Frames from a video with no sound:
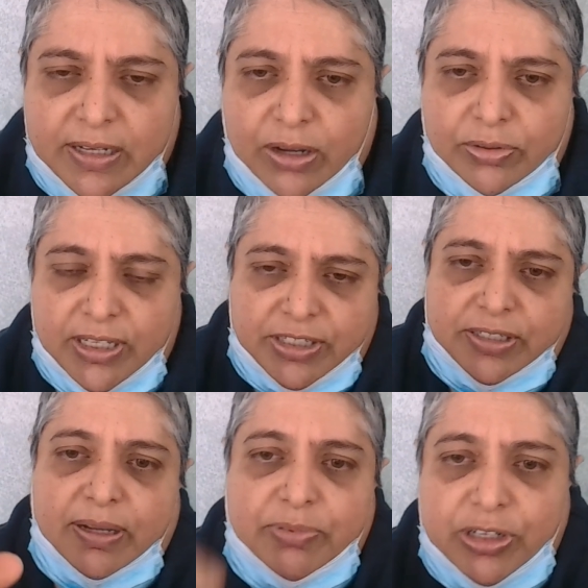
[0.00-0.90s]
Now
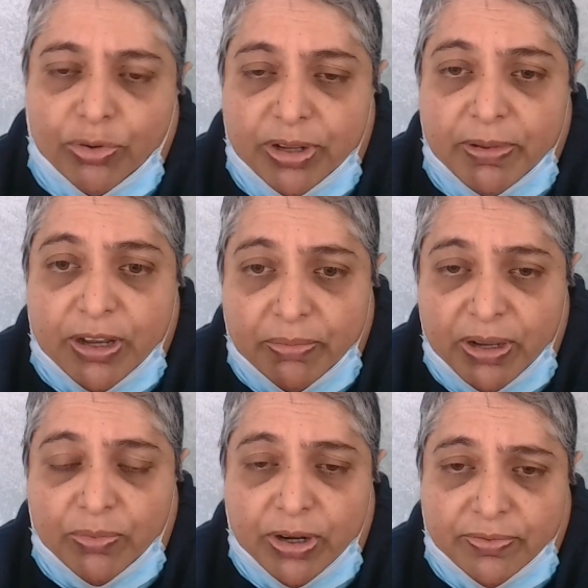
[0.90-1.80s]
this, I'm slowly
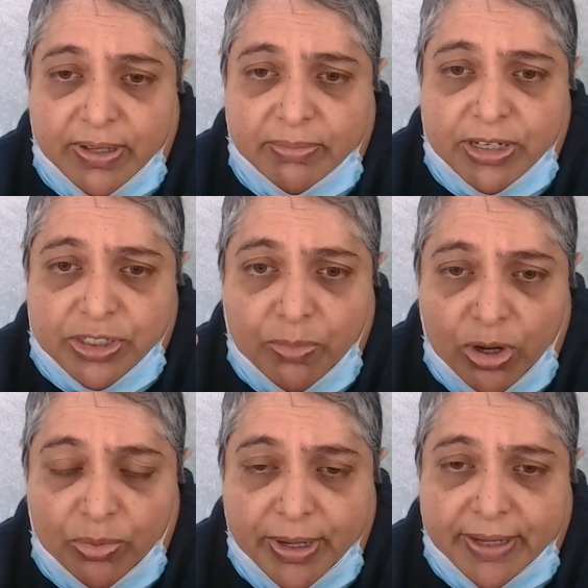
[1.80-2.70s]
becoming one of them in a
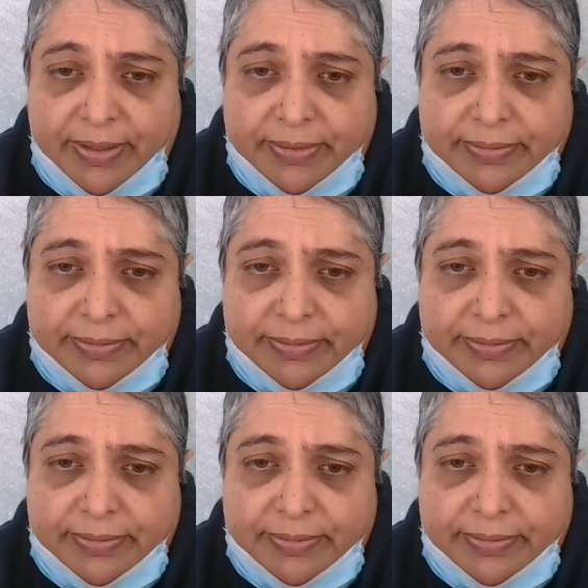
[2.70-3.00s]
small way.